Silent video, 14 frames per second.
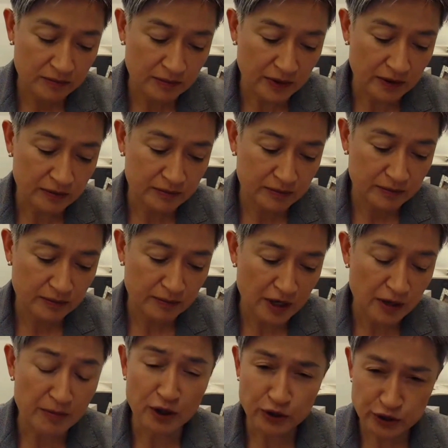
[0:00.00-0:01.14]
you know,
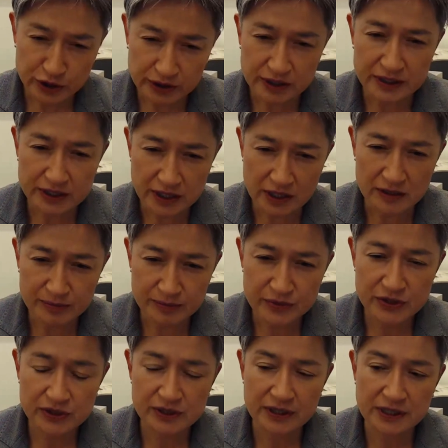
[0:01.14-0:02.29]
emotion at
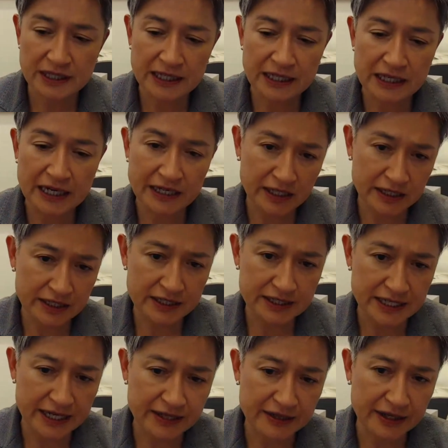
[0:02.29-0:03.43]
times, and I
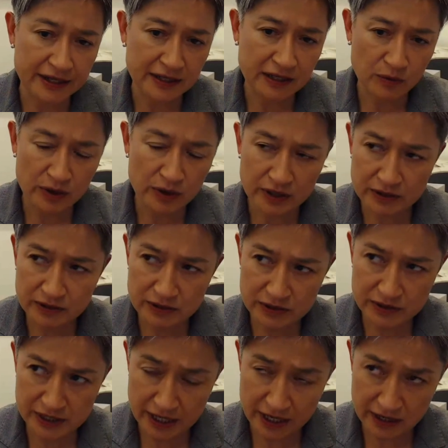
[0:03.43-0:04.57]
understand that. I wanted to
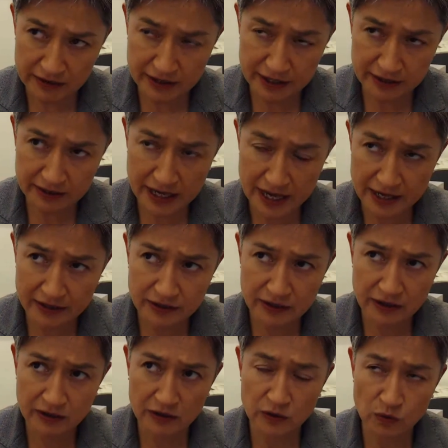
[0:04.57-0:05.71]
say I think that
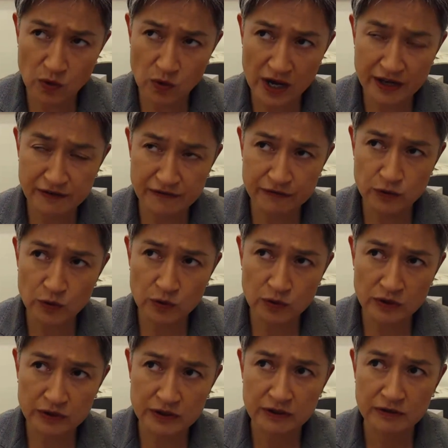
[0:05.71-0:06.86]
the way
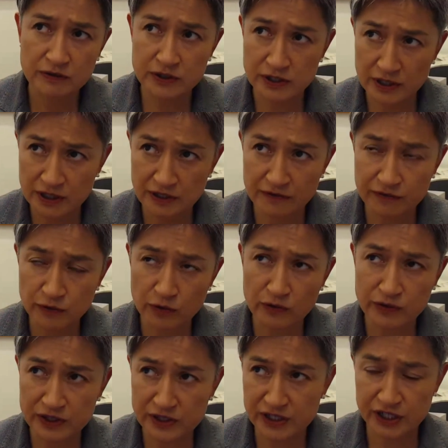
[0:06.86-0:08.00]
forward, certainly for
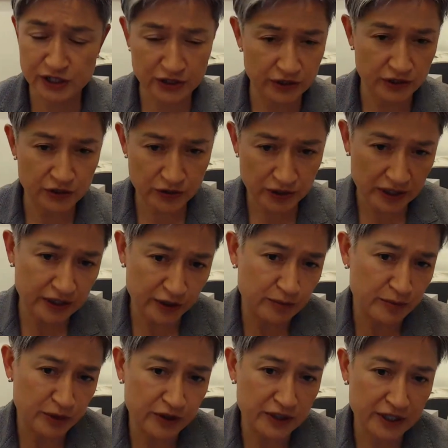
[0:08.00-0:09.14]
the discussion in the Australian
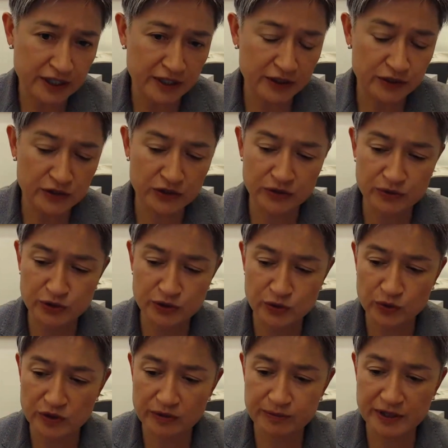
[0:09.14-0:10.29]
community, is to
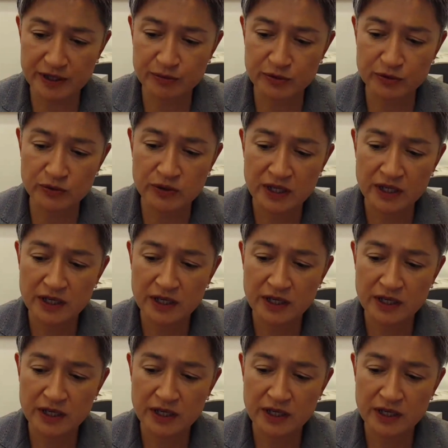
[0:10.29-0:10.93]
ensure that people